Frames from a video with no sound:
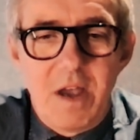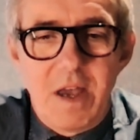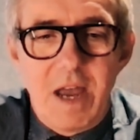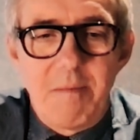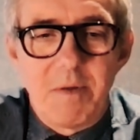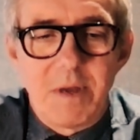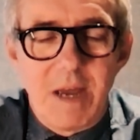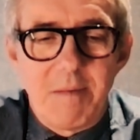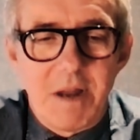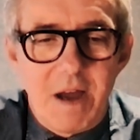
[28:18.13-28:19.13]
came,
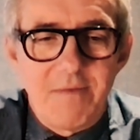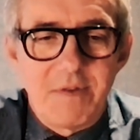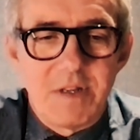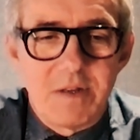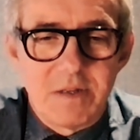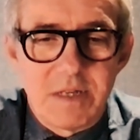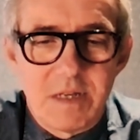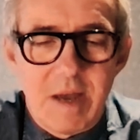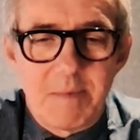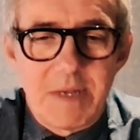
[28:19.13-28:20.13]
came alive in
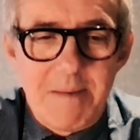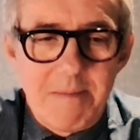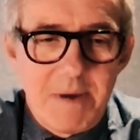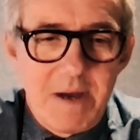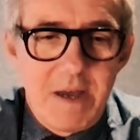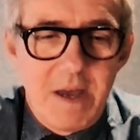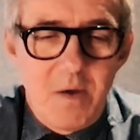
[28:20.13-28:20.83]
September.